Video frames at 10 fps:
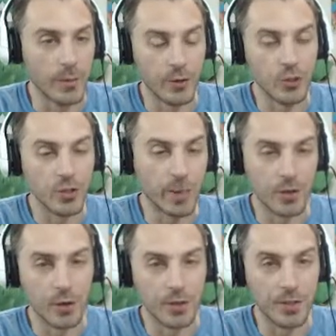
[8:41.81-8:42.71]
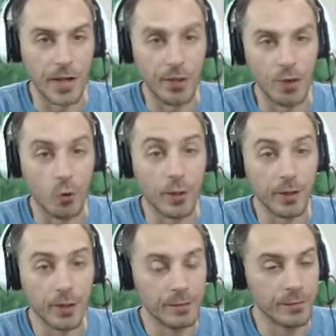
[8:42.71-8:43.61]
energy back onto Zygarde
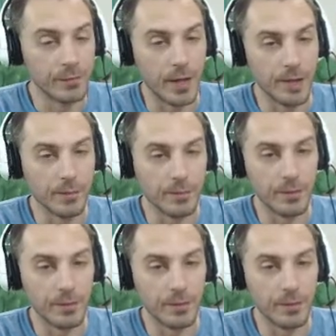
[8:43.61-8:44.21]
quickly, and